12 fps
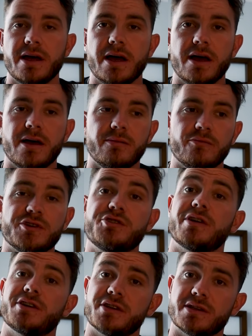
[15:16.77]
um,
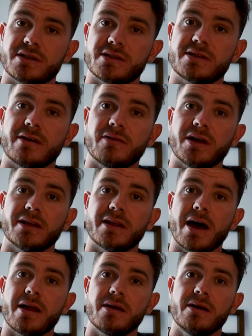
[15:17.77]
restrictions and stuff like
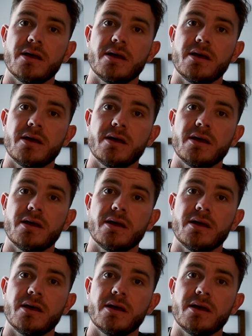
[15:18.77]
that.